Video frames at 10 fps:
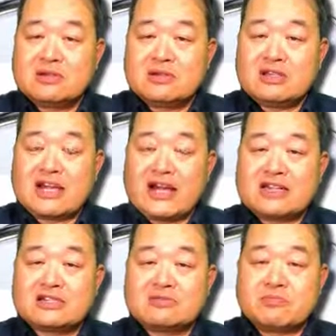it
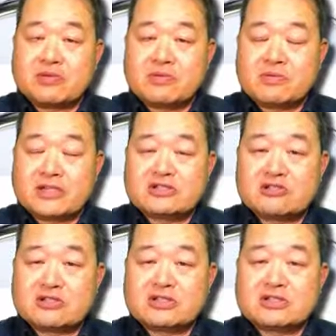had its birthplace,
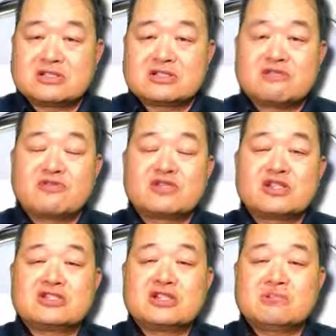or its first
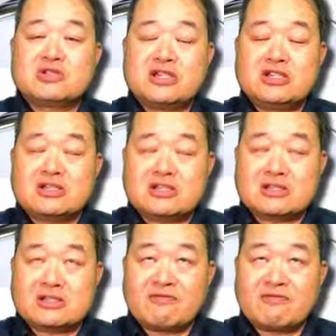conceptualization